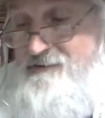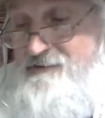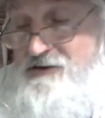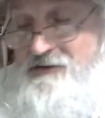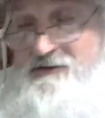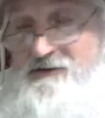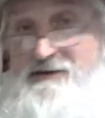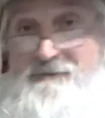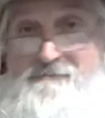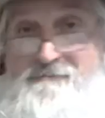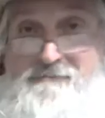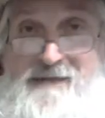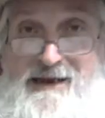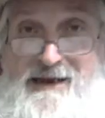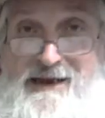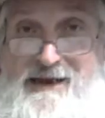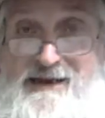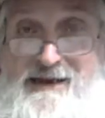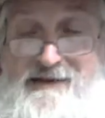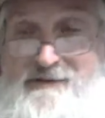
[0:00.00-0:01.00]
to
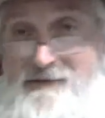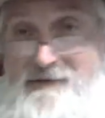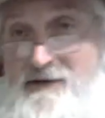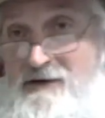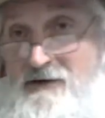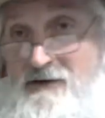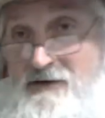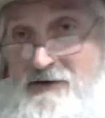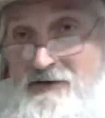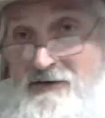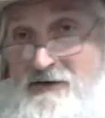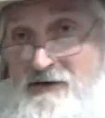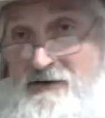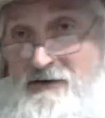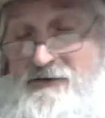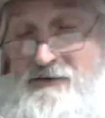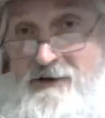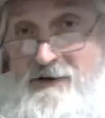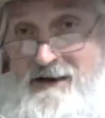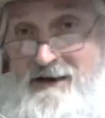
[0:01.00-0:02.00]
demean those who
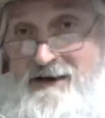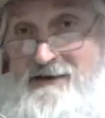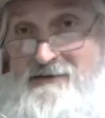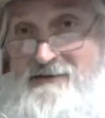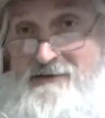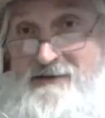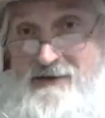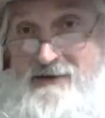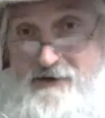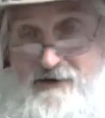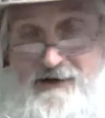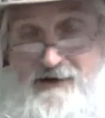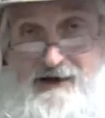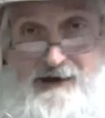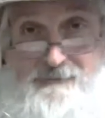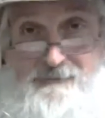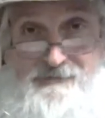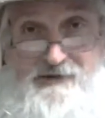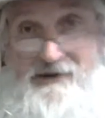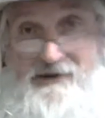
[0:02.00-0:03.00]
graze the
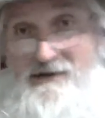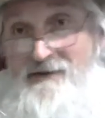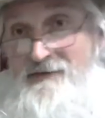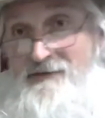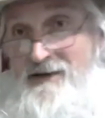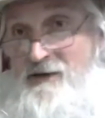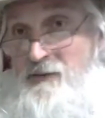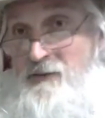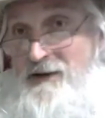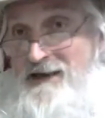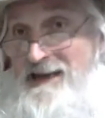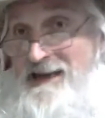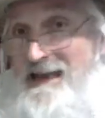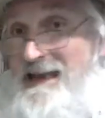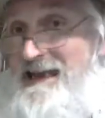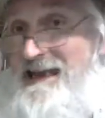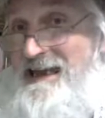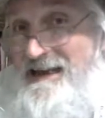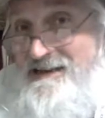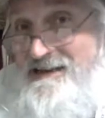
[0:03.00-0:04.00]
crops that we
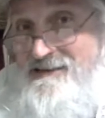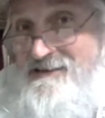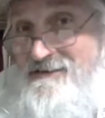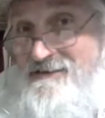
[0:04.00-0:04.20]
eat,